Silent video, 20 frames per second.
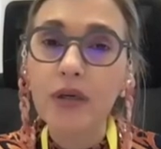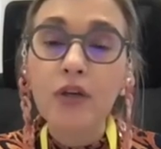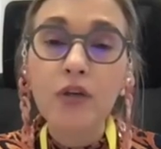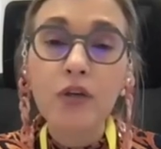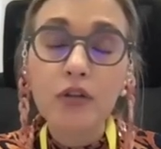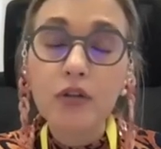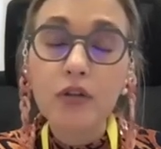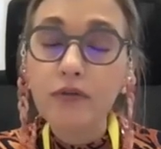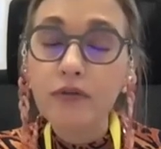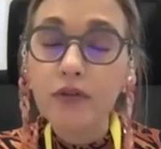
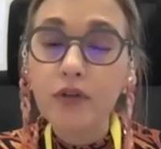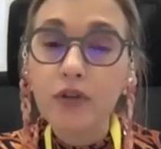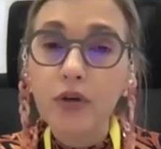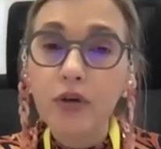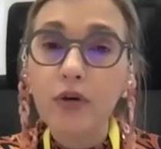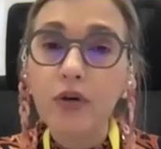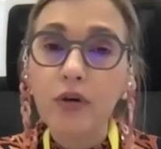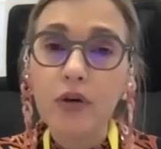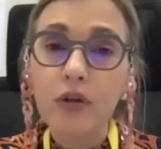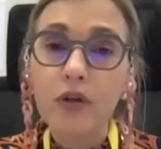not for
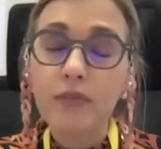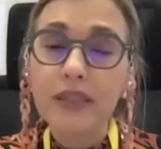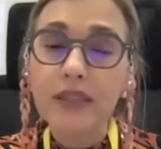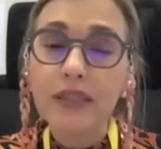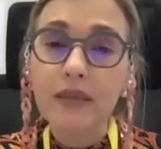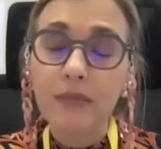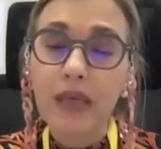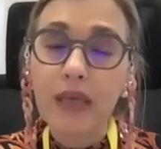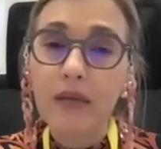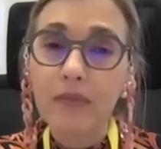all, but
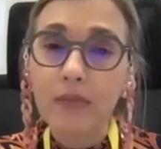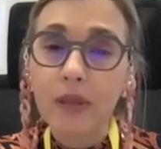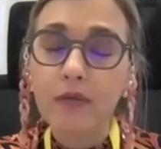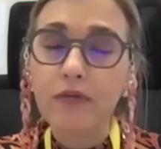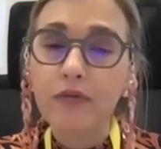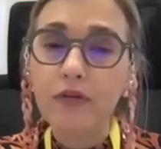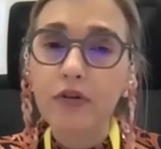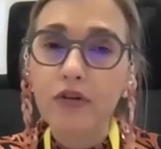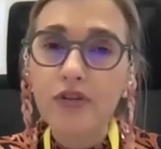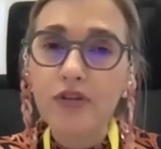maybe
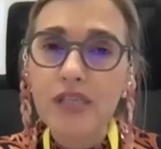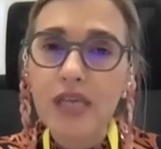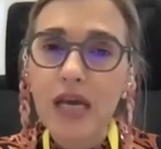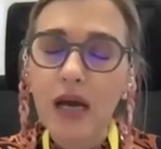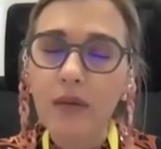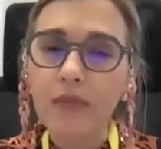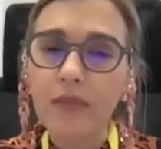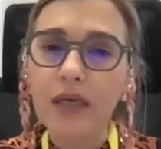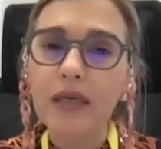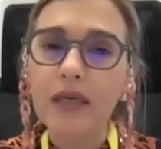for
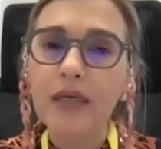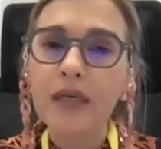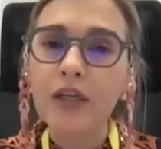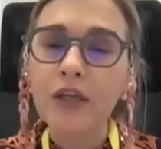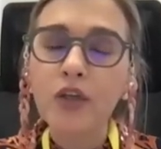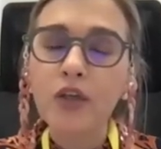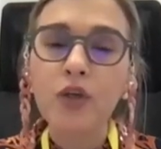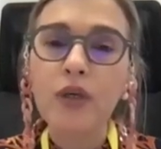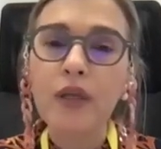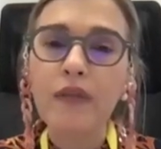some
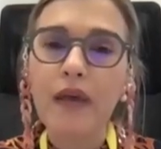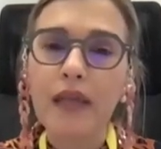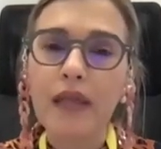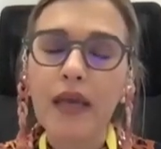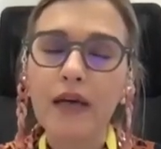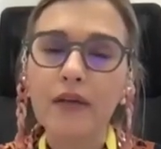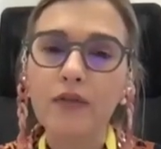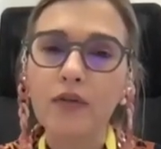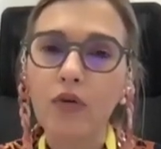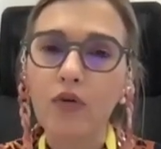newly
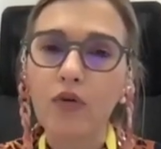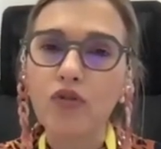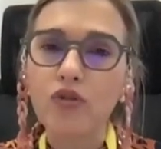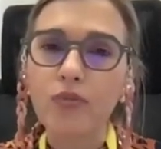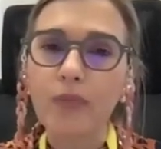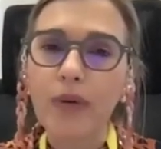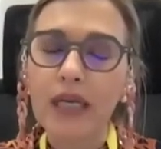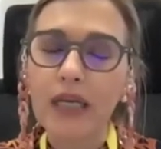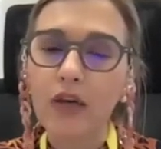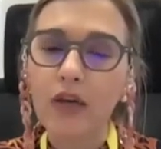
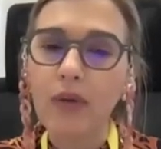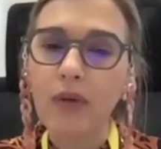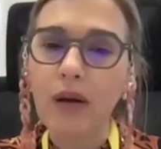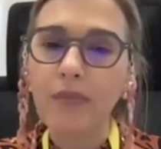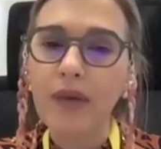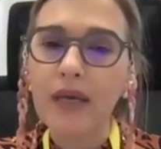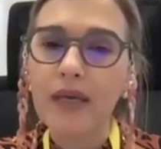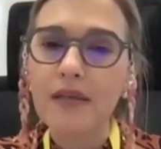diagnosed myeloma